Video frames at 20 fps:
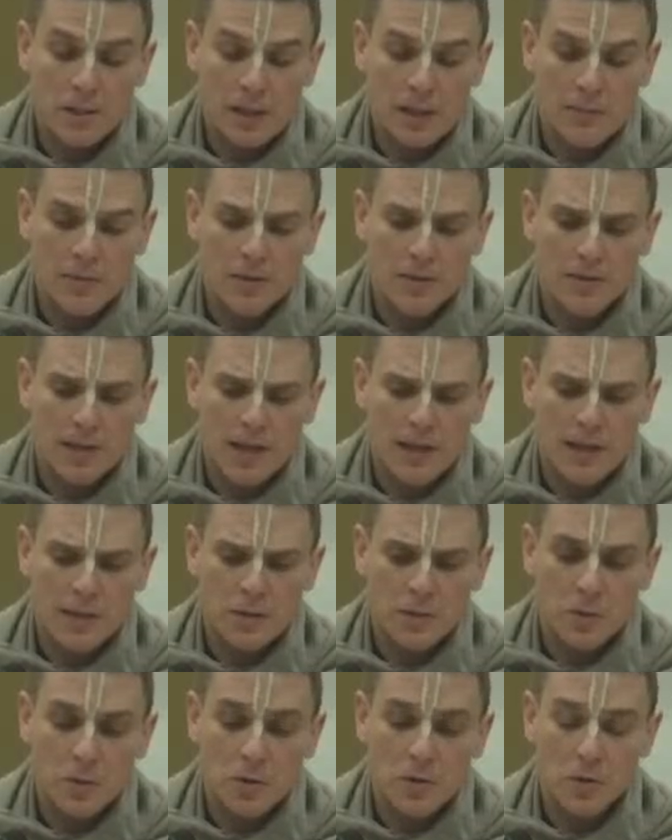
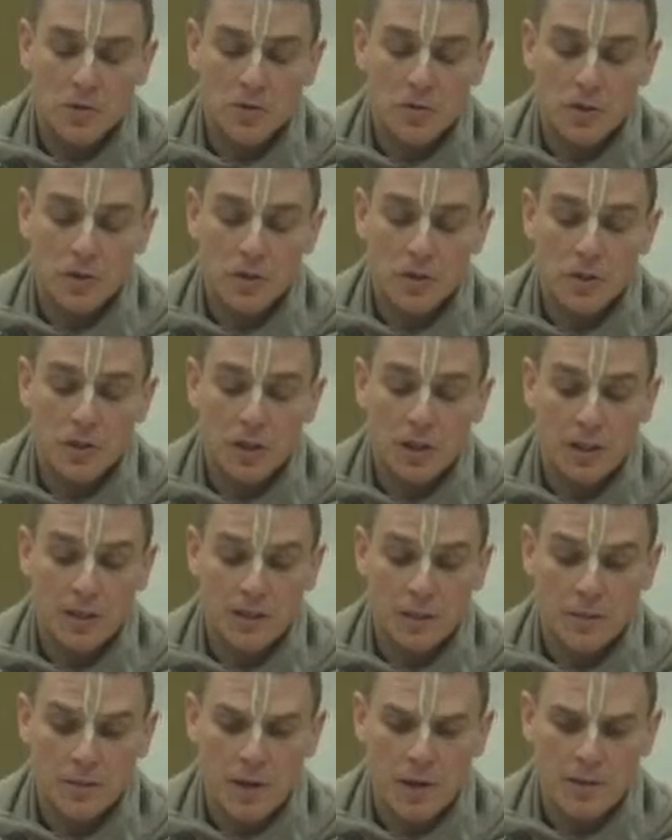imitating Lord Krishna
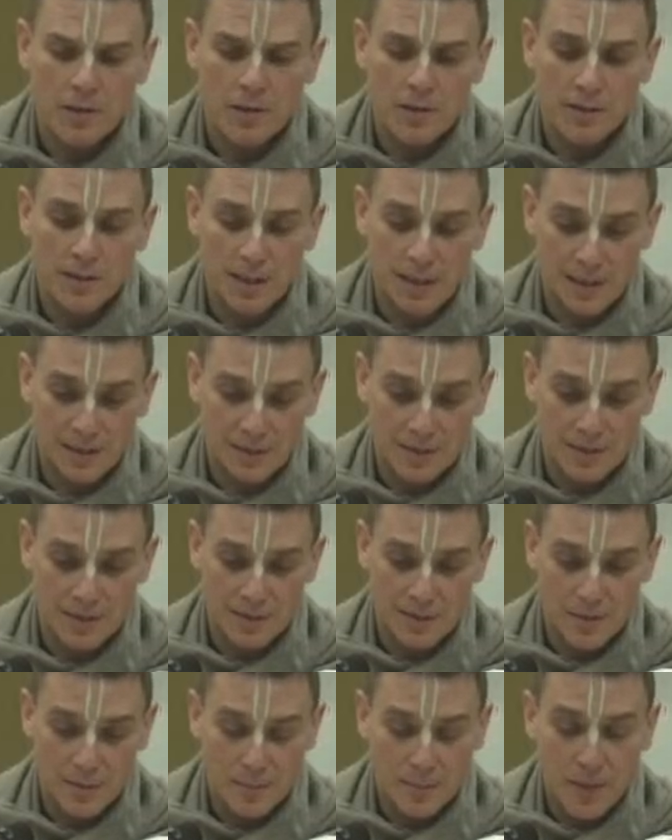in the Rasa
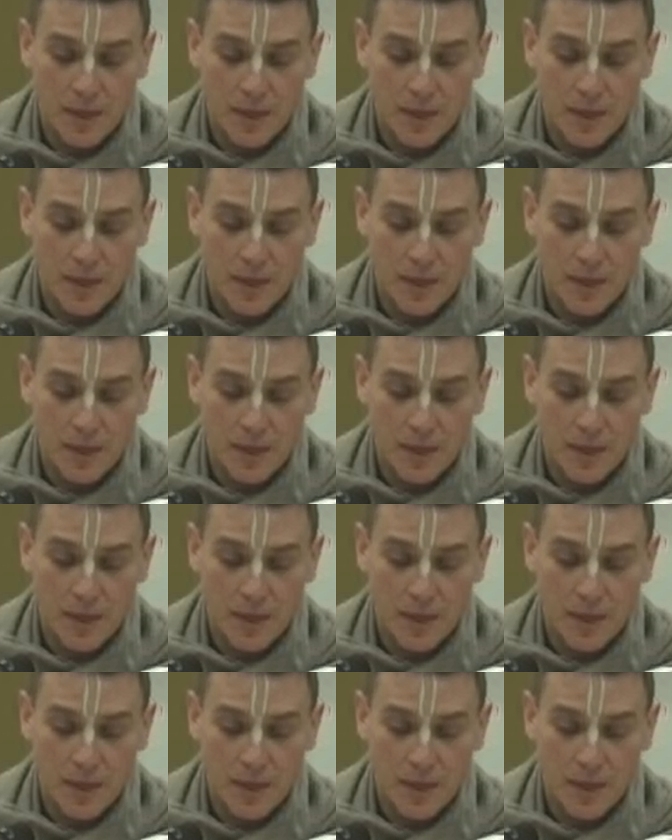dance.